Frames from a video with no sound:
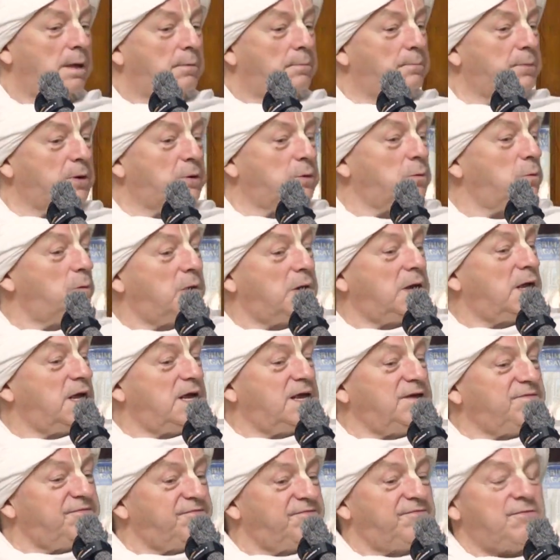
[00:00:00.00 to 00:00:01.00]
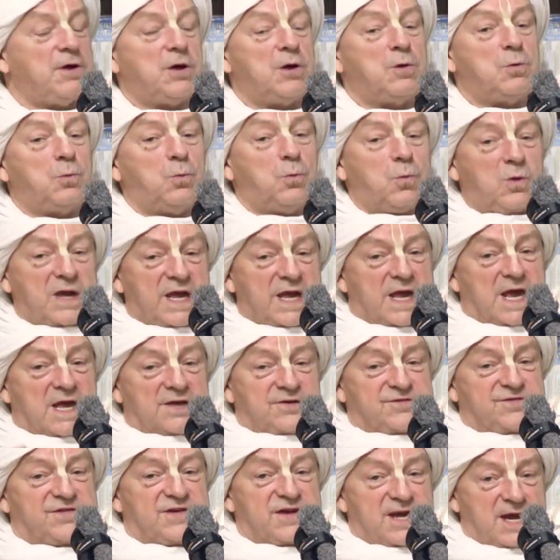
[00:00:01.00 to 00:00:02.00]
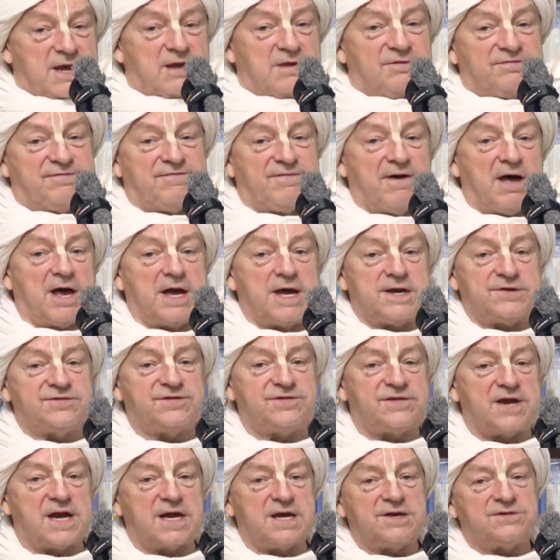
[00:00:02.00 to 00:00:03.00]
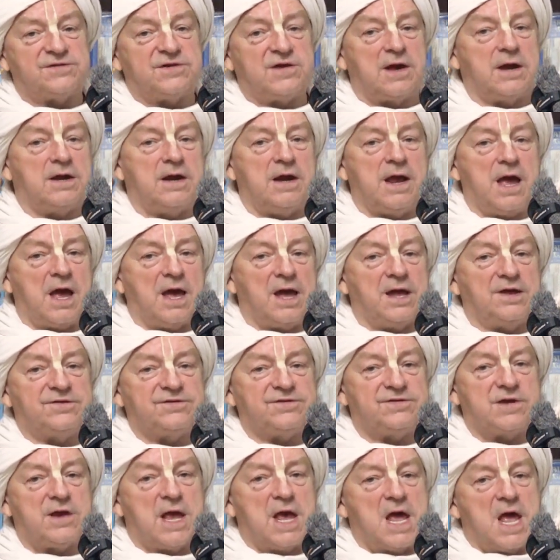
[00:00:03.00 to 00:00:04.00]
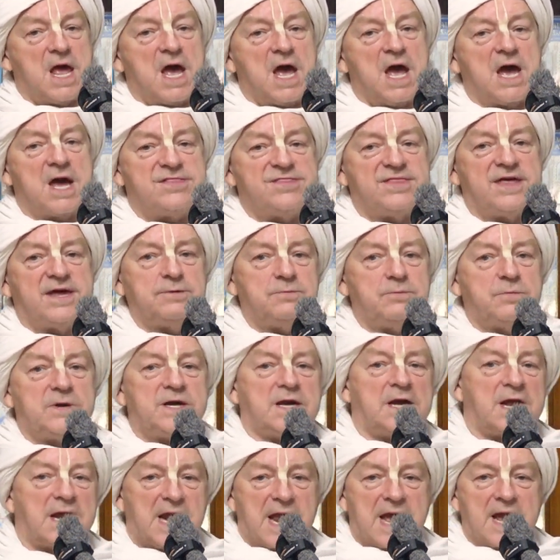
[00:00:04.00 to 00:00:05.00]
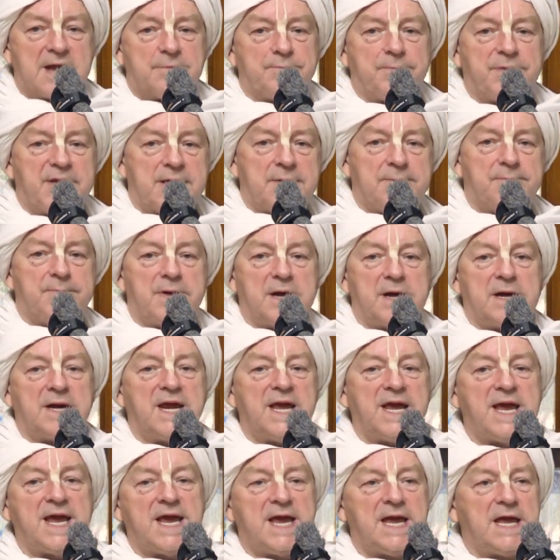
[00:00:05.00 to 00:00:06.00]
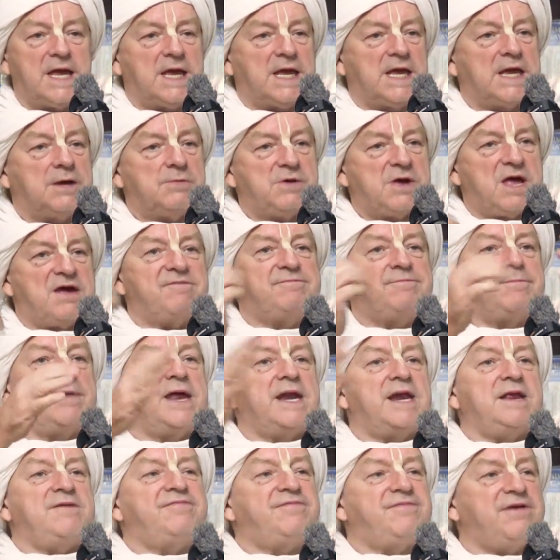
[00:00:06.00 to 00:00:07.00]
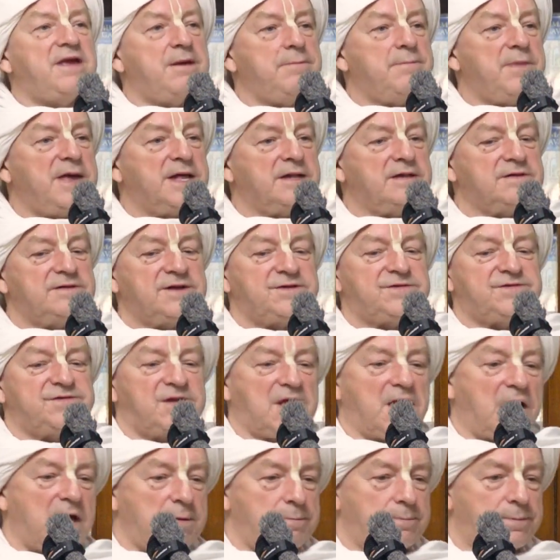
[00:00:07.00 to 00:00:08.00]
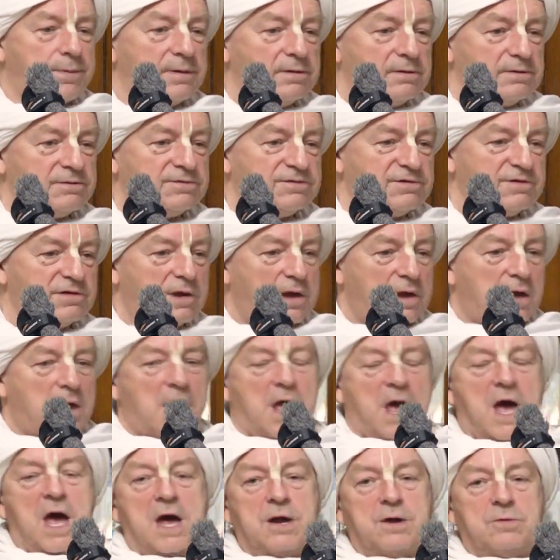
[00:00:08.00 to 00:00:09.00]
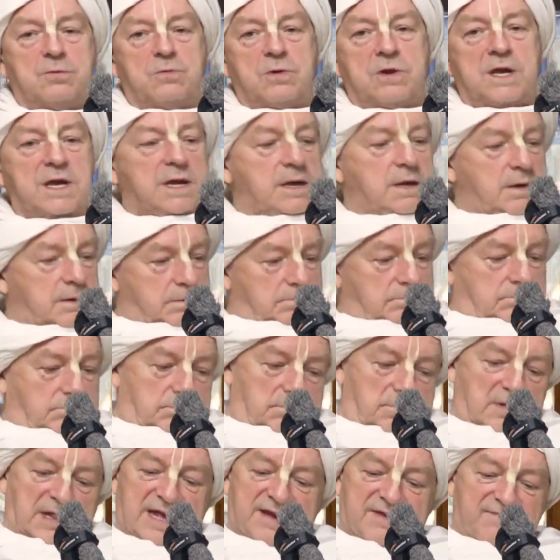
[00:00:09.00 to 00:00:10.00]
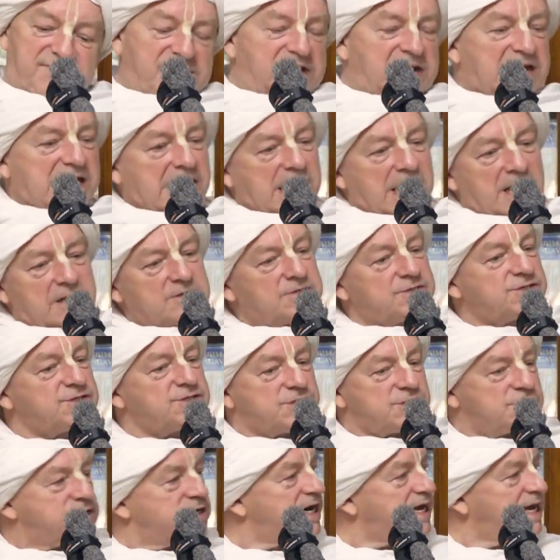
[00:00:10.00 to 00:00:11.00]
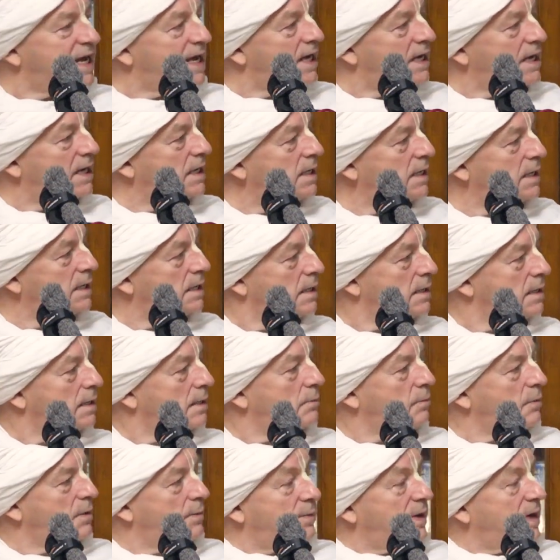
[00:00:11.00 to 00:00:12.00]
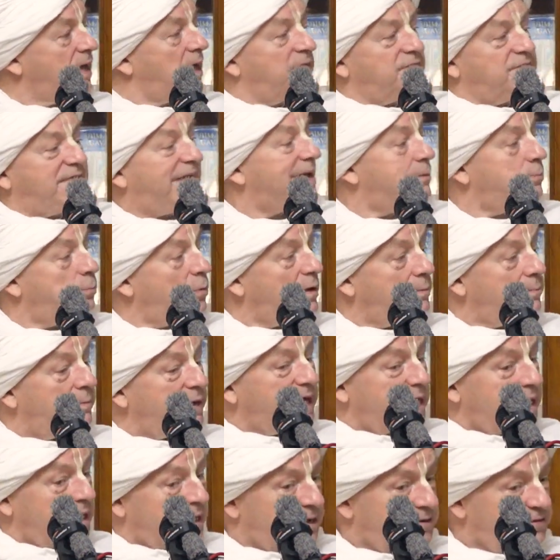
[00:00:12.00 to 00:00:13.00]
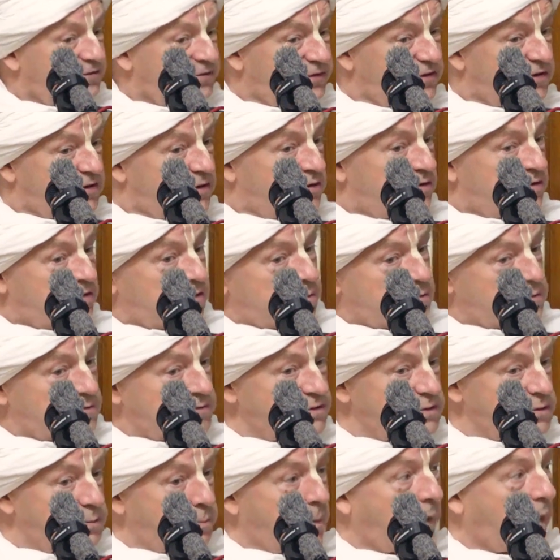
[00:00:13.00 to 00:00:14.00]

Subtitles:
But if we as neophytes take sannyas and then we collect big money, we have many female disciples, and we live in luxury, then we're being seduced